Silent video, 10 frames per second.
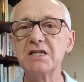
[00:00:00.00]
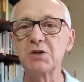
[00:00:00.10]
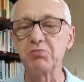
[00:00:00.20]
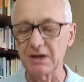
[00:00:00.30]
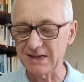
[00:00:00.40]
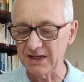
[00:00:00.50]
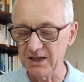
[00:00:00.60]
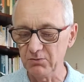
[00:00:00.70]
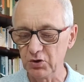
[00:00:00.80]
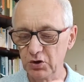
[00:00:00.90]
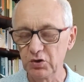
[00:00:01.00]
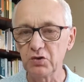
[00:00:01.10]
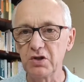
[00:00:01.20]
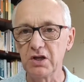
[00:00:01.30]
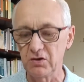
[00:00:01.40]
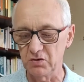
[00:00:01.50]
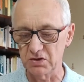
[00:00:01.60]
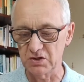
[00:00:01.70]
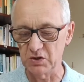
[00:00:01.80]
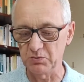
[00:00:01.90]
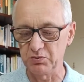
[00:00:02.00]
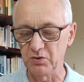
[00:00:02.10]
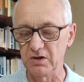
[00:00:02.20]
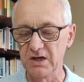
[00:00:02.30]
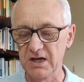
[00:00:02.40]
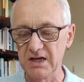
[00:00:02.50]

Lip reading: to proclaim good news to the poor.